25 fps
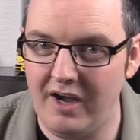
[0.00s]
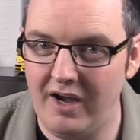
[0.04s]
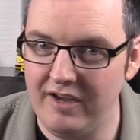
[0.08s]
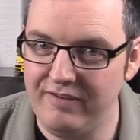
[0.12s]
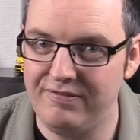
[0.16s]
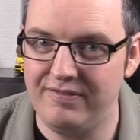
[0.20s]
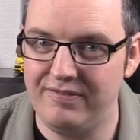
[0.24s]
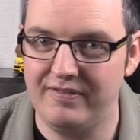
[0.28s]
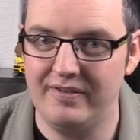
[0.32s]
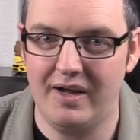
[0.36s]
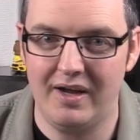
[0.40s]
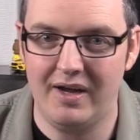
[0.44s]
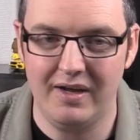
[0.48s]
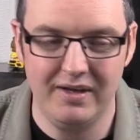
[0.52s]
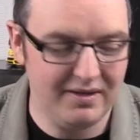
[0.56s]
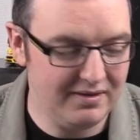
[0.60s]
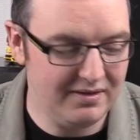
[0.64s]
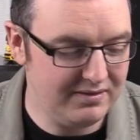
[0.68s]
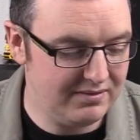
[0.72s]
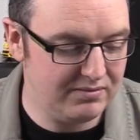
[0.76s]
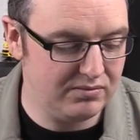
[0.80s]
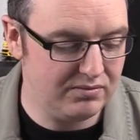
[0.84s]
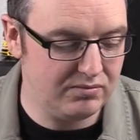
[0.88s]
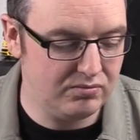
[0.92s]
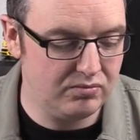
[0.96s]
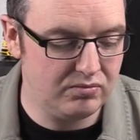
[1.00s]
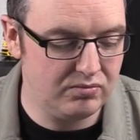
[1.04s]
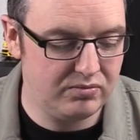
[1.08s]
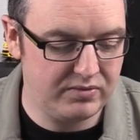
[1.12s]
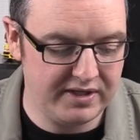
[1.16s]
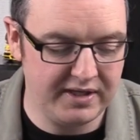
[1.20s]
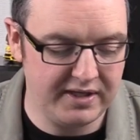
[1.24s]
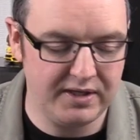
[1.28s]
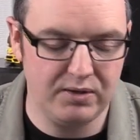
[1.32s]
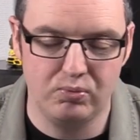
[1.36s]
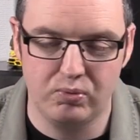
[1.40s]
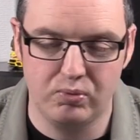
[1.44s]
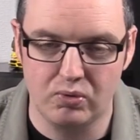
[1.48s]
I
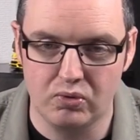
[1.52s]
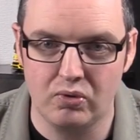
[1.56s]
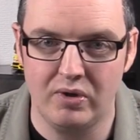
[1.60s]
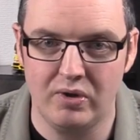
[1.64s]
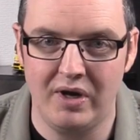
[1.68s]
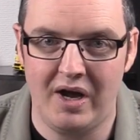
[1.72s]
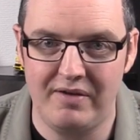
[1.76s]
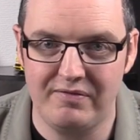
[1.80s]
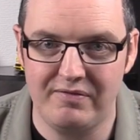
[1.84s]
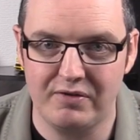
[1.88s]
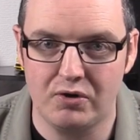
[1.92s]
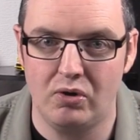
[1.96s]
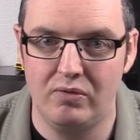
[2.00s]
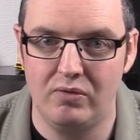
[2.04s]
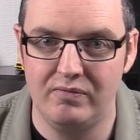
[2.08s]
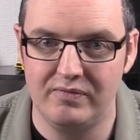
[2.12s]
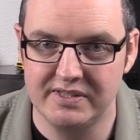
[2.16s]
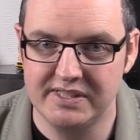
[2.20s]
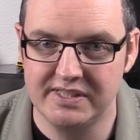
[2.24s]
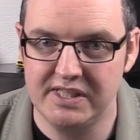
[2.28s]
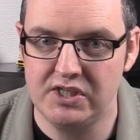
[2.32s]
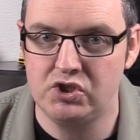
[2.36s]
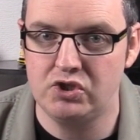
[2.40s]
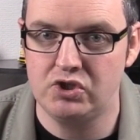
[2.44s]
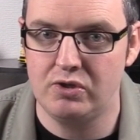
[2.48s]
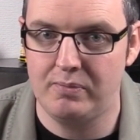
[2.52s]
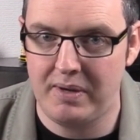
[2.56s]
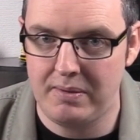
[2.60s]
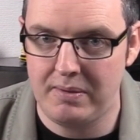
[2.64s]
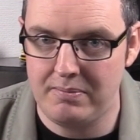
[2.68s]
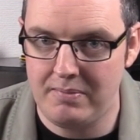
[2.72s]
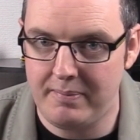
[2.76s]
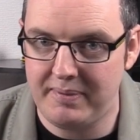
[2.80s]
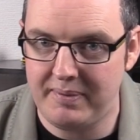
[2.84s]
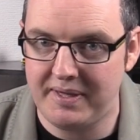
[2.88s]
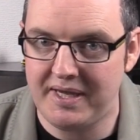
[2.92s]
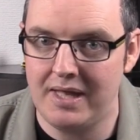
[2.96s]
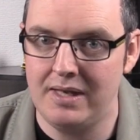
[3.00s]
think we're going to have a conversation
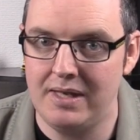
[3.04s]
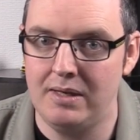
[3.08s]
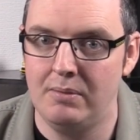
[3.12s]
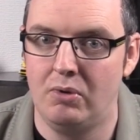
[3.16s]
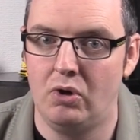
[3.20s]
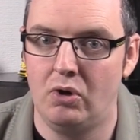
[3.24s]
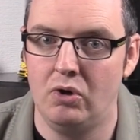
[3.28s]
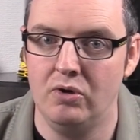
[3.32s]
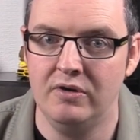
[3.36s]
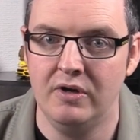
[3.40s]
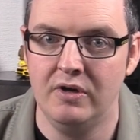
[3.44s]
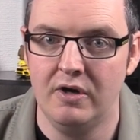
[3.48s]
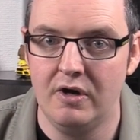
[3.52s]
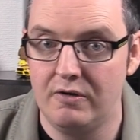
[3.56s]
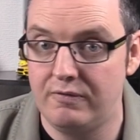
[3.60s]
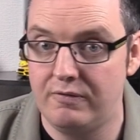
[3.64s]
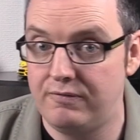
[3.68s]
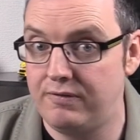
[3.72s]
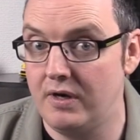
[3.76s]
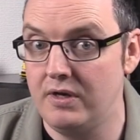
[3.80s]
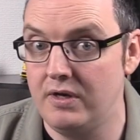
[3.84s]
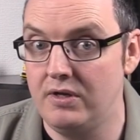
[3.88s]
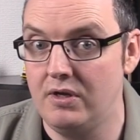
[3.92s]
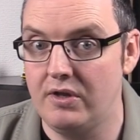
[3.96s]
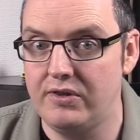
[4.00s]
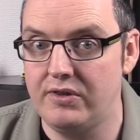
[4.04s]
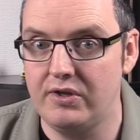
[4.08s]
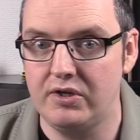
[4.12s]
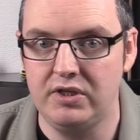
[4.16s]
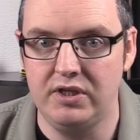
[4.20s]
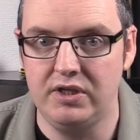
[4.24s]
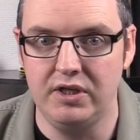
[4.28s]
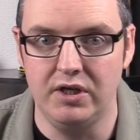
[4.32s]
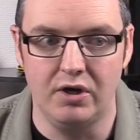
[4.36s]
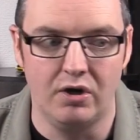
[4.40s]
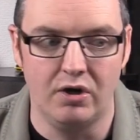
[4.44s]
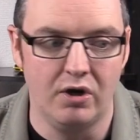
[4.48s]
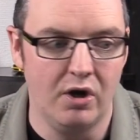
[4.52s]
about maybe getting them on for another
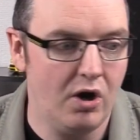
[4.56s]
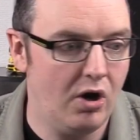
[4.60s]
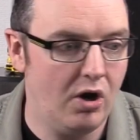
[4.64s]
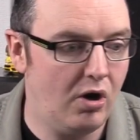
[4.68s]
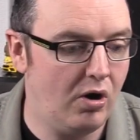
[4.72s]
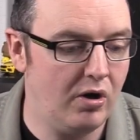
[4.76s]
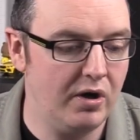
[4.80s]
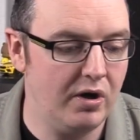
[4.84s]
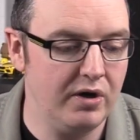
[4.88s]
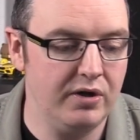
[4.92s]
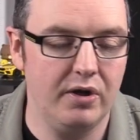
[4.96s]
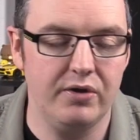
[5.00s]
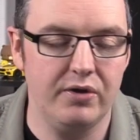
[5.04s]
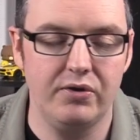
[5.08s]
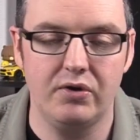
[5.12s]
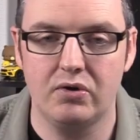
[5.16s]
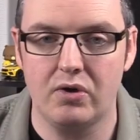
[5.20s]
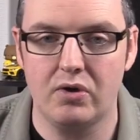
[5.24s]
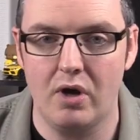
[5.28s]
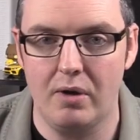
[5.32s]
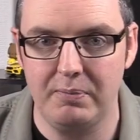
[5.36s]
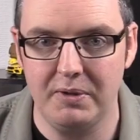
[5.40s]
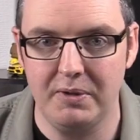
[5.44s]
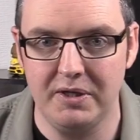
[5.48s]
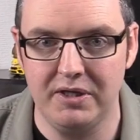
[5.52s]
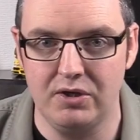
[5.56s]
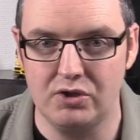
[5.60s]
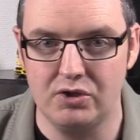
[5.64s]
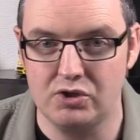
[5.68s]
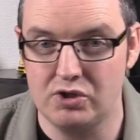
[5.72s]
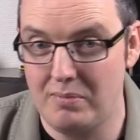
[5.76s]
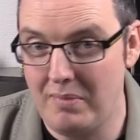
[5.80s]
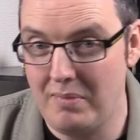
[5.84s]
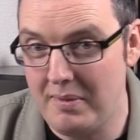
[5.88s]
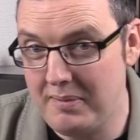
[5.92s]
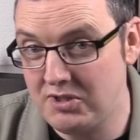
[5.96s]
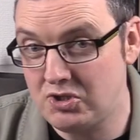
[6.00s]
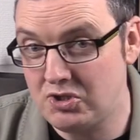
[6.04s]
year or another couple of
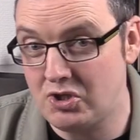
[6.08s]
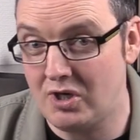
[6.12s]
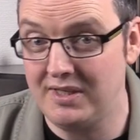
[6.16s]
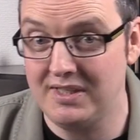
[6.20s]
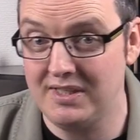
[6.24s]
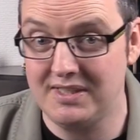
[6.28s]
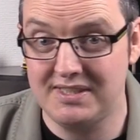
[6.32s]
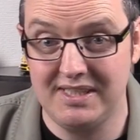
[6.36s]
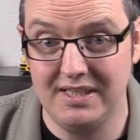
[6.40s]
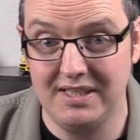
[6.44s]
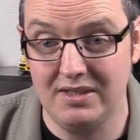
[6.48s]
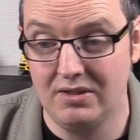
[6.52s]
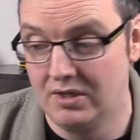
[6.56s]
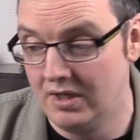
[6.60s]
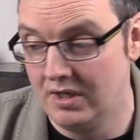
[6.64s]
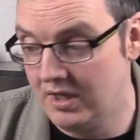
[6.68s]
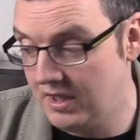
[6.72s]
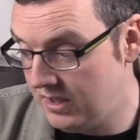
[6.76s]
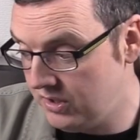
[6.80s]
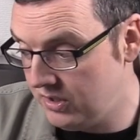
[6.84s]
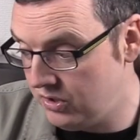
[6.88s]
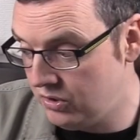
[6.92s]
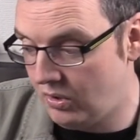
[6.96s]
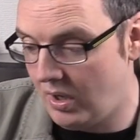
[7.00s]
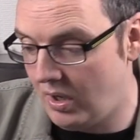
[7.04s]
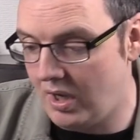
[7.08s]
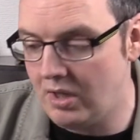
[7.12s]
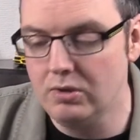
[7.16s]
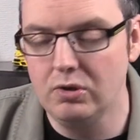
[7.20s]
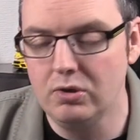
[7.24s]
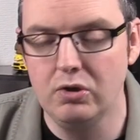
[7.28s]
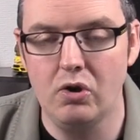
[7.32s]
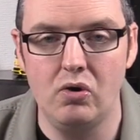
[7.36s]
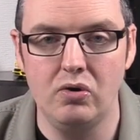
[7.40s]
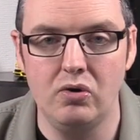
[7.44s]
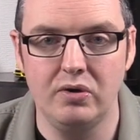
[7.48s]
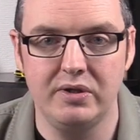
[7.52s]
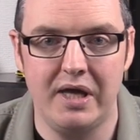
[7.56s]
years, or maybe trying to seal, a
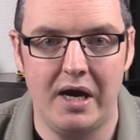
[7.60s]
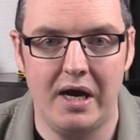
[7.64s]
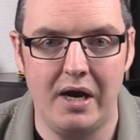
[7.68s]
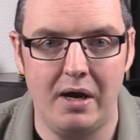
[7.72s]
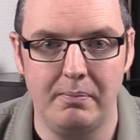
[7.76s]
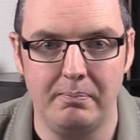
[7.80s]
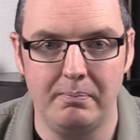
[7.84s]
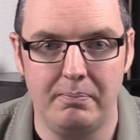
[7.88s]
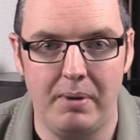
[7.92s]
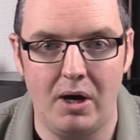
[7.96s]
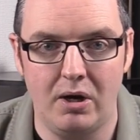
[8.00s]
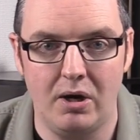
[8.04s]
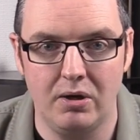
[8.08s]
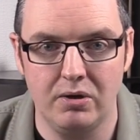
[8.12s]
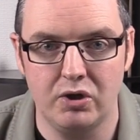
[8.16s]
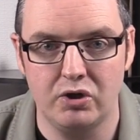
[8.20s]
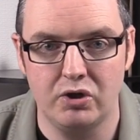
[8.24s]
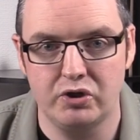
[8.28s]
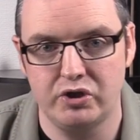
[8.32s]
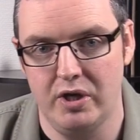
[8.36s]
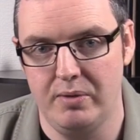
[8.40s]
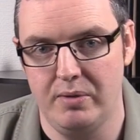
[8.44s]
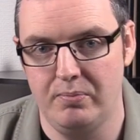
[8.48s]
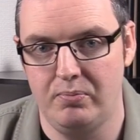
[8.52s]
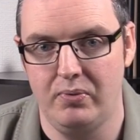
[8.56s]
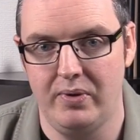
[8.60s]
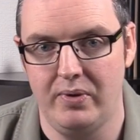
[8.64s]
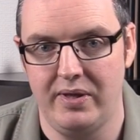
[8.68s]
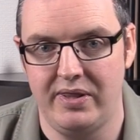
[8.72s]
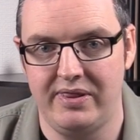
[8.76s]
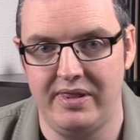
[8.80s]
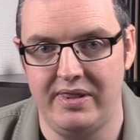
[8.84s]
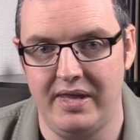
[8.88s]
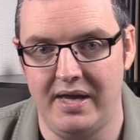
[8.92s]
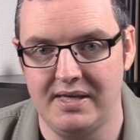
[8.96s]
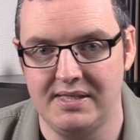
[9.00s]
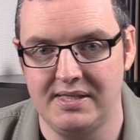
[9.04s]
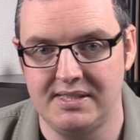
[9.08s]
long-term partnership
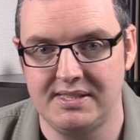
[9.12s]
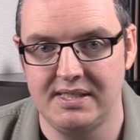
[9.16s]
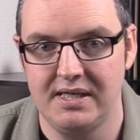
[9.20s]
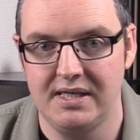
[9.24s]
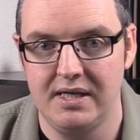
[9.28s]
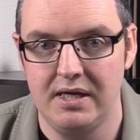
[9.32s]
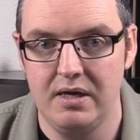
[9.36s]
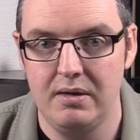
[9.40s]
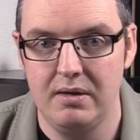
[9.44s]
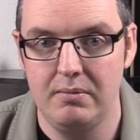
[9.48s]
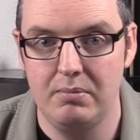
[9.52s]
with this.